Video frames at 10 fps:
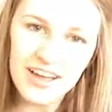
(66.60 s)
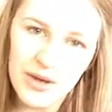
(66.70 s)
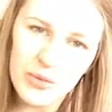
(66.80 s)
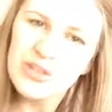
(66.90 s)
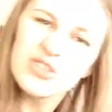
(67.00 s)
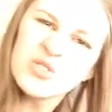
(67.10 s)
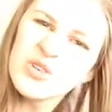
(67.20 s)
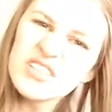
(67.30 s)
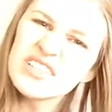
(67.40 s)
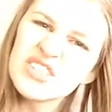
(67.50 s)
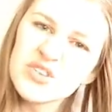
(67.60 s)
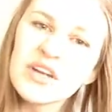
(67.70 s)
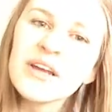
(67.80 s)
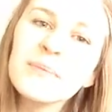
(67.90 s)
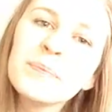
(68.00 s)
a winter solstice
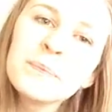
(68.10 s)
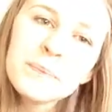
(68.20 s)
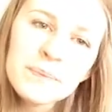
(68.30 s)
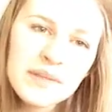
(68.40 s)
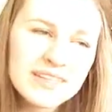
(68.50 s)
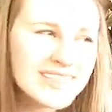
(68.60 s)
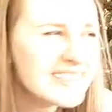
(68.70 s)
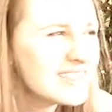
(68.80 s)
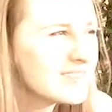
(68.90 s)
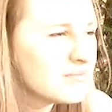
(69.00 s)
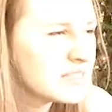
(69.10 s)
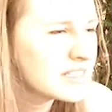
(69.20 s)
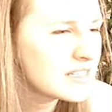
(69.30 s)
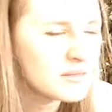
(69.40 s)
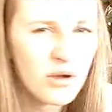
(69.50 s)
tree.
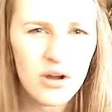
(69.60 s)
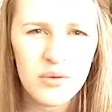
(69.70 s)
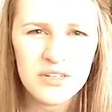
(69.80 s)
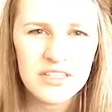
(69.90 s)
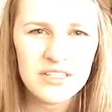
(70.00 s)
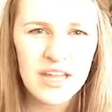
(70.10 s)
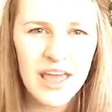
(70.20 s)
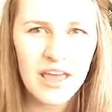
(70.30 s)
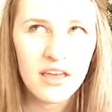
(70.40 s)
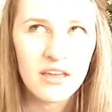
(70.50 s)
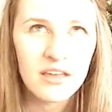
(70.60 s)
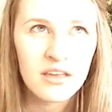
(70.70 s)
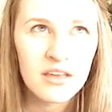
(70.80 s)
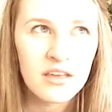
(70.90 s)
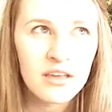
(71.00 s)
Is it tomorrow or today?
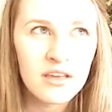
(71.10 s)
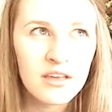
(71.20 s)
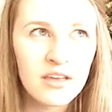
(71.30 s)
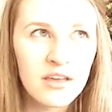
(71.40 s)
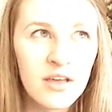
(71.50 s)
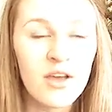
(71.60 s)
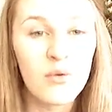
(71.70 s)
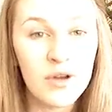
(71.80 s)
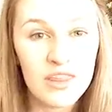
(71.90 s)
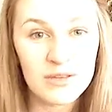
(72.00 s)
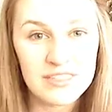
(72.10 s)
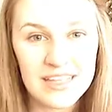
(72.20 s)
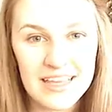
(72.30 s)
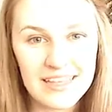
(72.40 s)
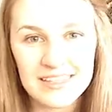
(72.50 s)
One of
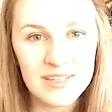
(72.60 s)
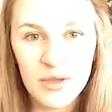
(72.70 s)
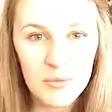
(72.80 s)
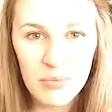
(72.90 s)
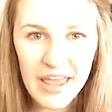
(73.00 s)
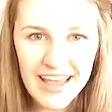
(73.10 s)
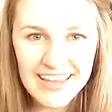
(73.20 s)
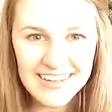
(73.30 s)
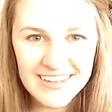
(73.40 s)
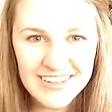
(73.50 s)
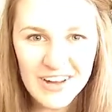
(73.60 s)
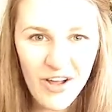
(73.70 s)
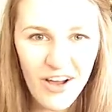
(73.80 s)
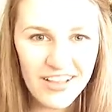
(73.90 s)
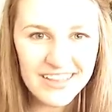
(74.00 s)
those things.
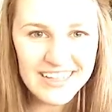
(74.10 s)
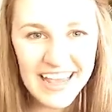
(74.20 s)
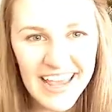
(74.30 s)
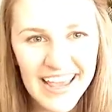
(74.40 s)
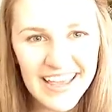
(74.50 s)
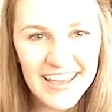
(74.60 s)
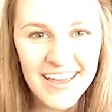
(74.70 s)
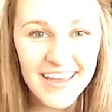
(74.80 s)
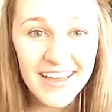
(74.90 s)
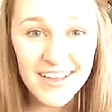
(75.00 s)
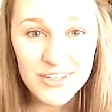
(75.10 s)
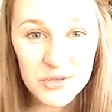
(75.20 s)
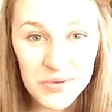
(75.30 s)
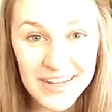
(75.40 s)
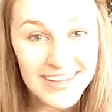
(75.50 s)
Pagan holiday
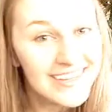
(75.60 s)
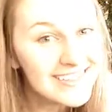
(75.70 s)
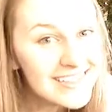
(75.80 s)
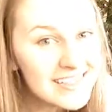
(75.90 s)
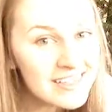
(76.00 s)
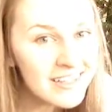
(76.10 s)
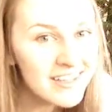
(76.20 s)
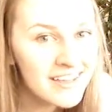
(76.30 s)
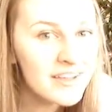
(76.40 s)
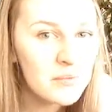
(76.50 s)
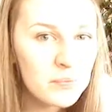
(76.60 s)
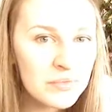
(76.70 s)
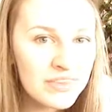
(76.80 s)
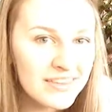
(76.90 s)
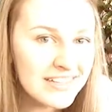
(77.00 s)
trees!
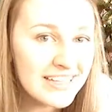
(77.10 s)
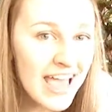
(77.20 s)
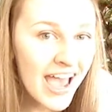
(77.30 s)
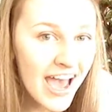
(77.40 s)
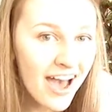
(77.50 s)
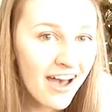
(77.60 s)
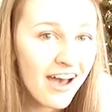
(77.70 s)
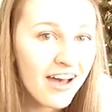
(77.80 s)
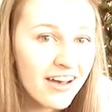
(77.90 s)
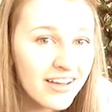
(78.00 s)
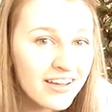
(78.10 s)
Yeah!